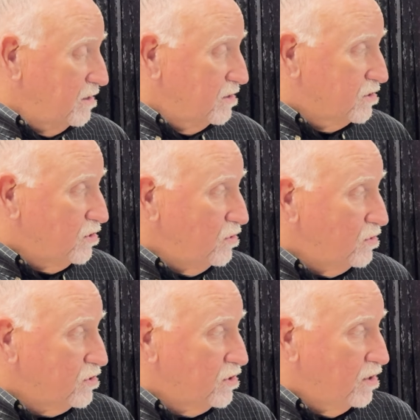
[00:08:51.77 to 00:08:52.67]

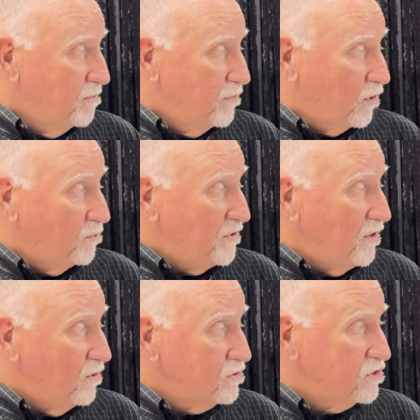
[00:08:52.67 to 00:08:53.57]
sus
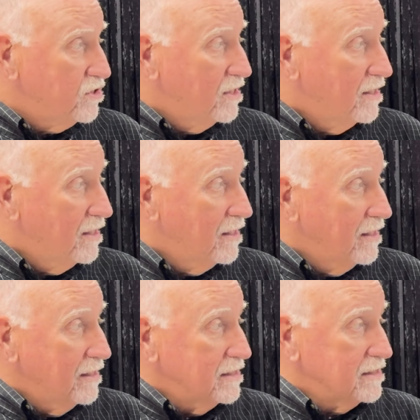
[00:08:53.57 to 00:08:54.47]
propios
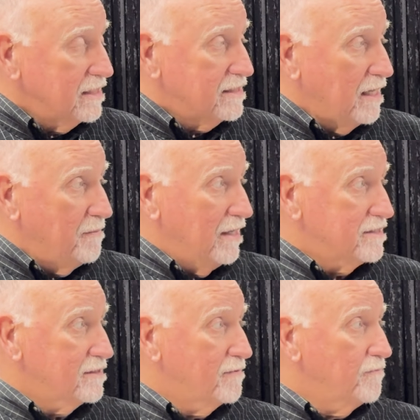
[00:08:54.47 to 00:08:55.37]

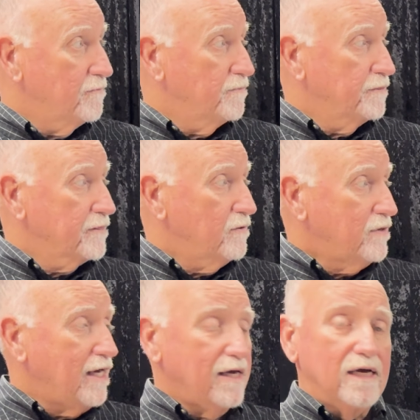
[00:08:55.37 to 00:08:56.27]
sistemas.
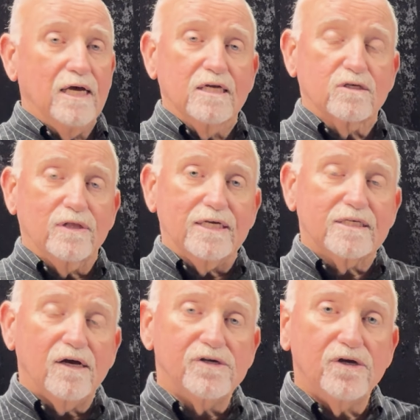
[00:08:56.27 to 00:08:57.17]
Okay, so that's
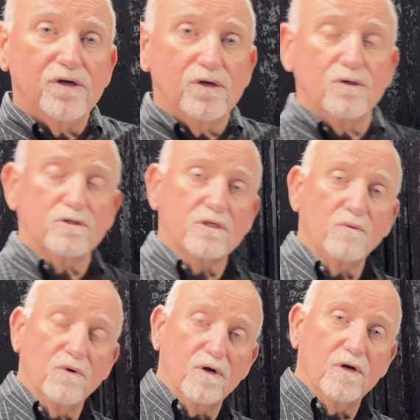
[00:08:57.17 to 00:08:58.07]
how you use the
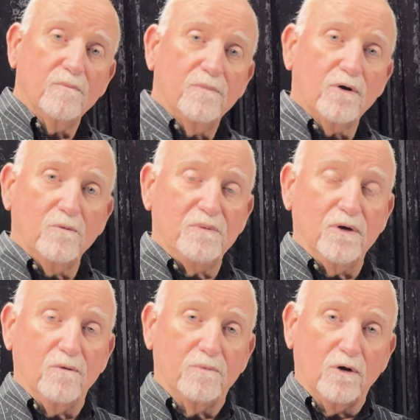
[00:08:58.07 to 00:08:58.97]
word
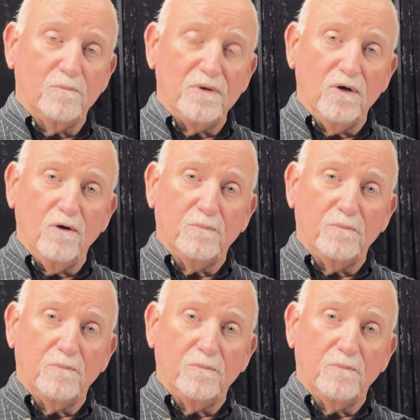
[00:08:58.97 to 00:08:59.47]
propio. Propio,